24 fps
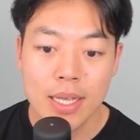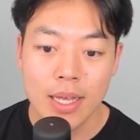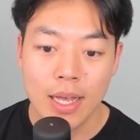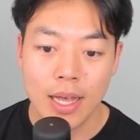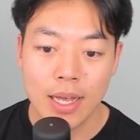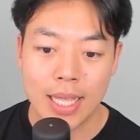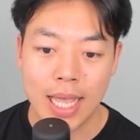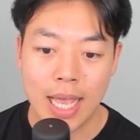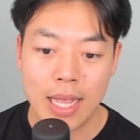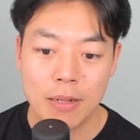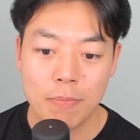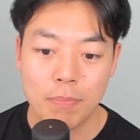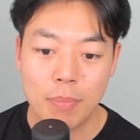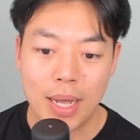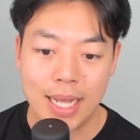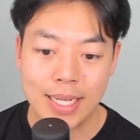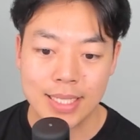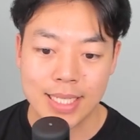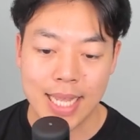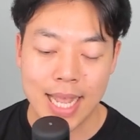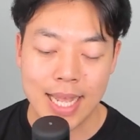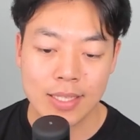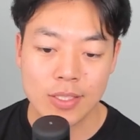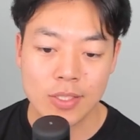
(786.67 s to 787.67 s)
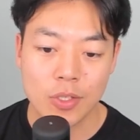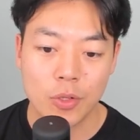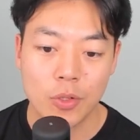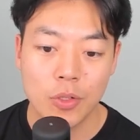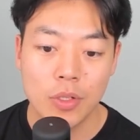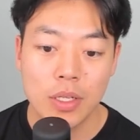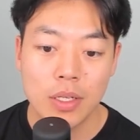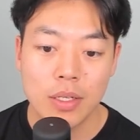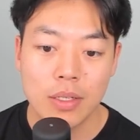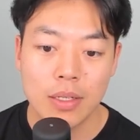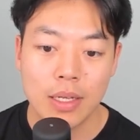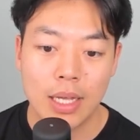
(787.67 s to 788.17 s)
Again, pi's
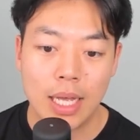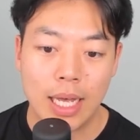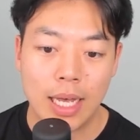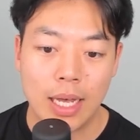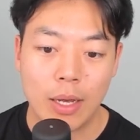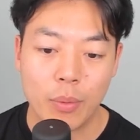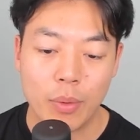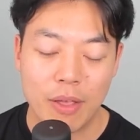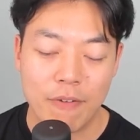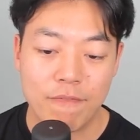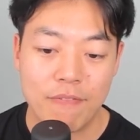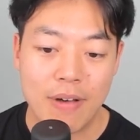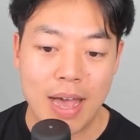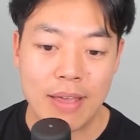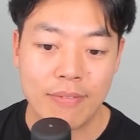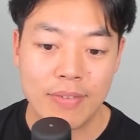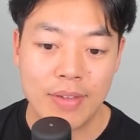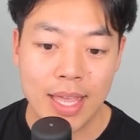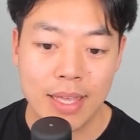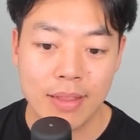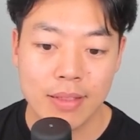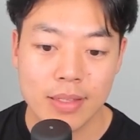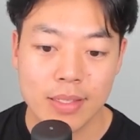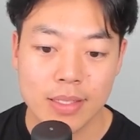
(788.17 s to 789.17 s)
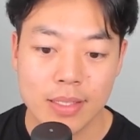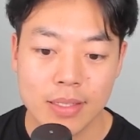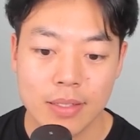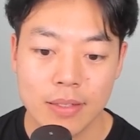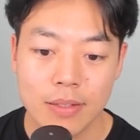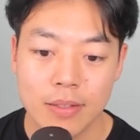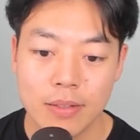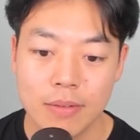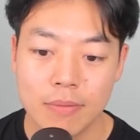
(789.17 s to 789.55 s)
cancel. We have 5/8.